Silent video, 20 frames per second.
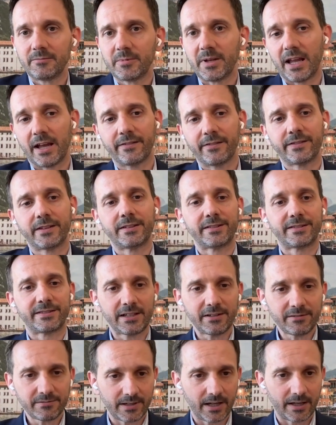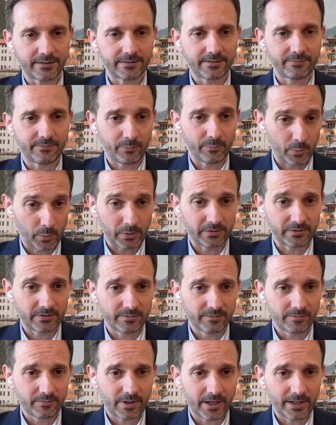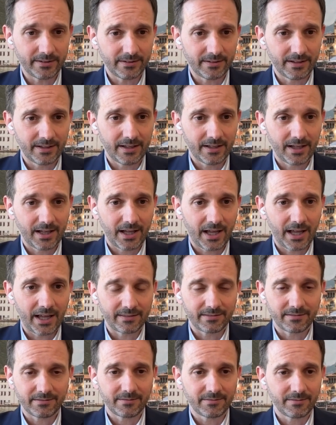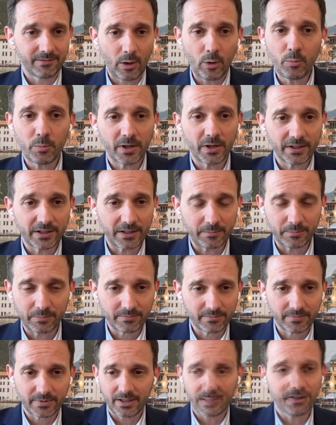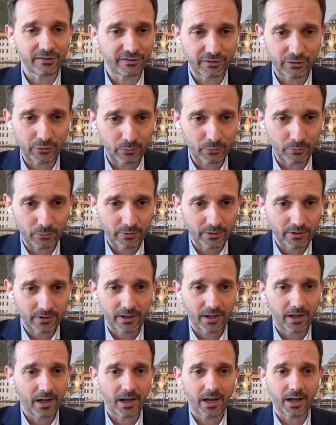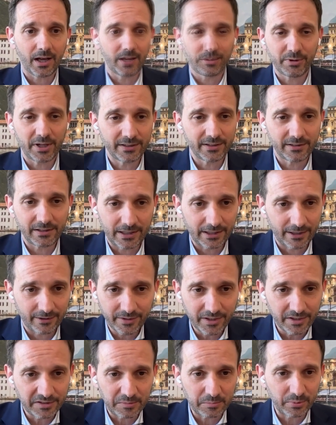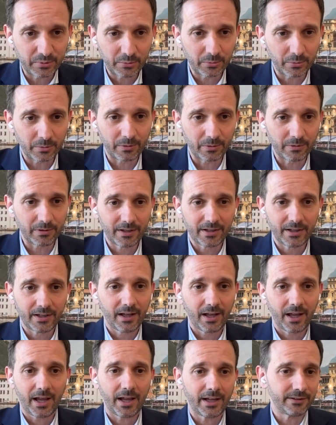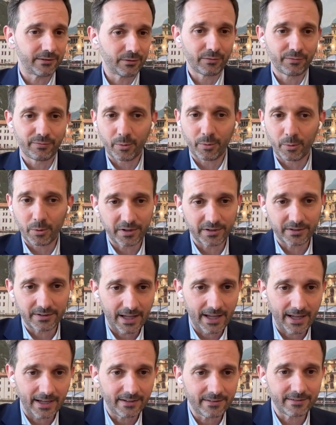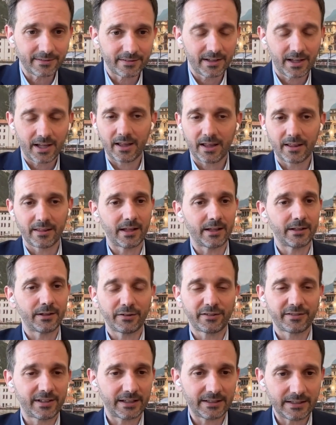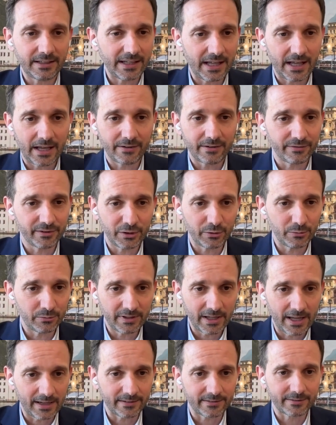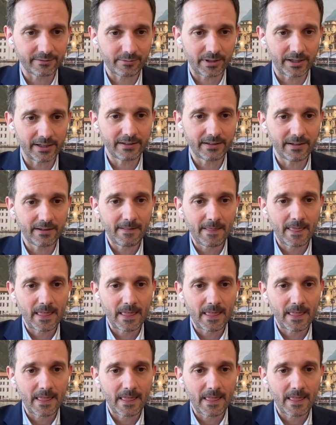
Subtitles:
we have the decentralized world, right? And nobody hinders you to create a liquidity pool and to fork a DEX, and then you suddenly have a new DEX, right?